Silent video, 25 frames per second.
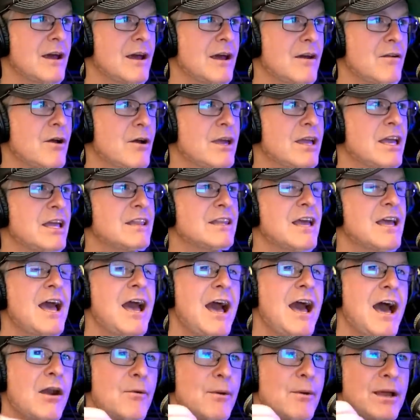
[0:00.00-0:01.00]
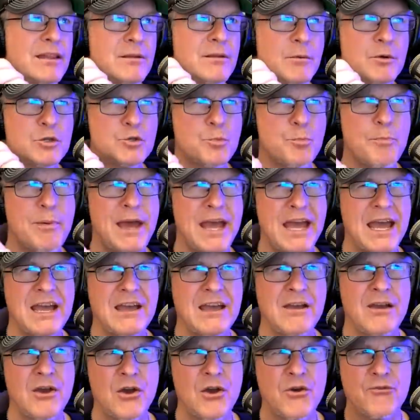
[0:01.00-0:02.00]
How do I get, how do I get the most
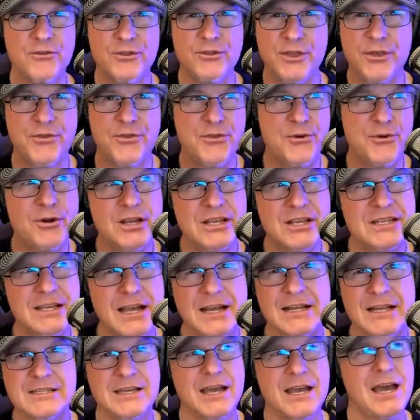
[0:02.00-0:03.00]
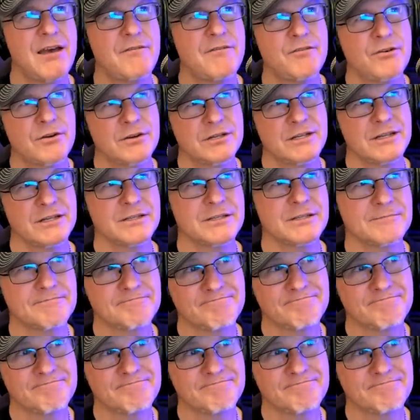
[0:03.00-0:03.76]
bang for the thirty seconds I have your attention?